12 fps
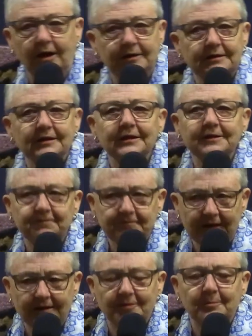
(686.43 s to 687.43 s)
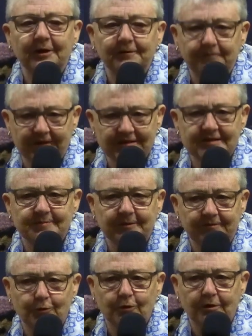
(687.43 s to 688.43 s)
I nearly fell on my face
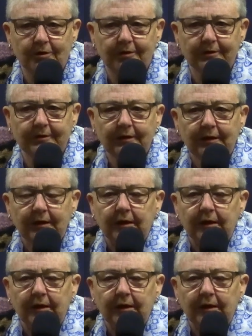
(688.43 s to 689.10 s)
before God.